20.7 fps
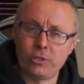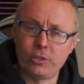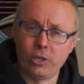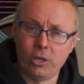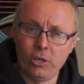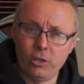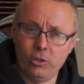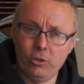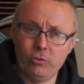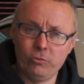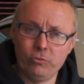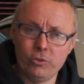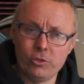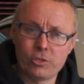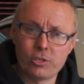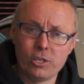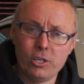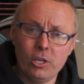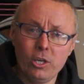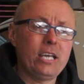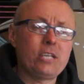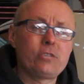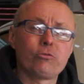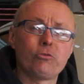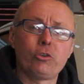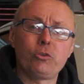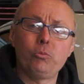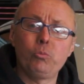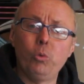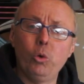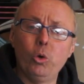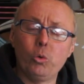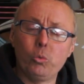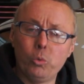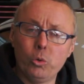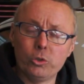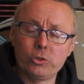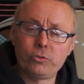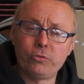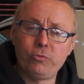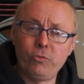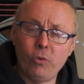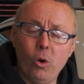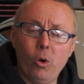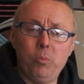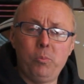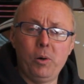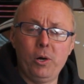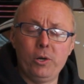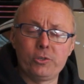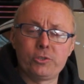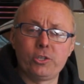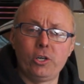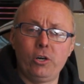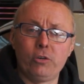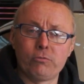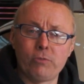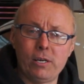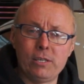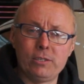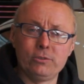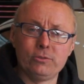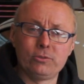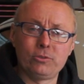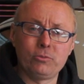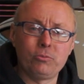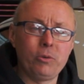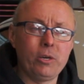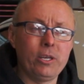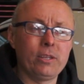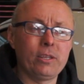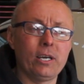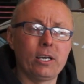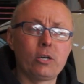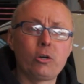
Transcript: coilovers. It's running Willwood 4-pots all around with a